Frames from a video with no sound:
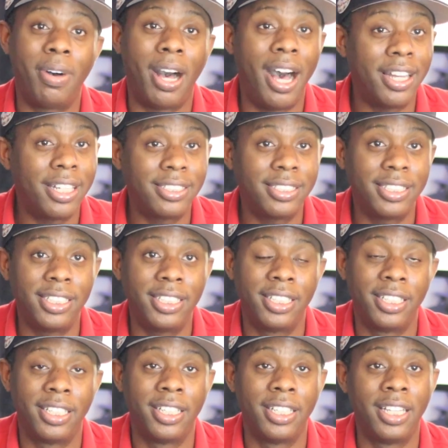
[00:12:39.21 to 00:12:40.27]
honestly,
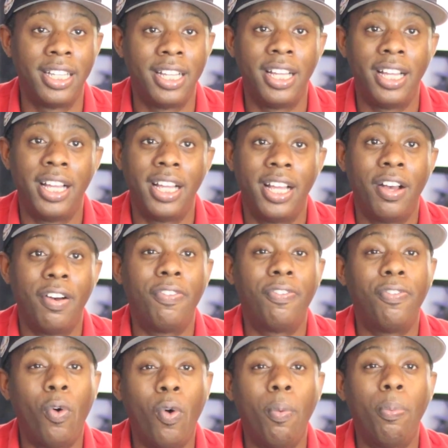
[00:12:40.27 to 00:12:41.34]

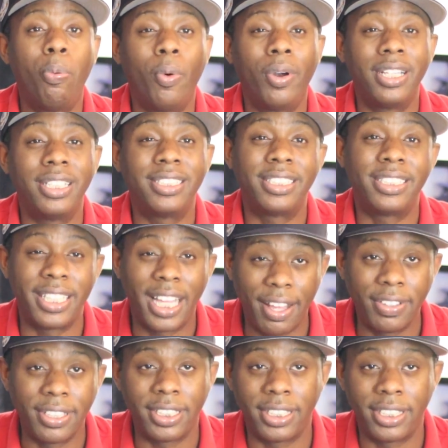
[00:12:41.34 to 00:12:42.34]
4.7.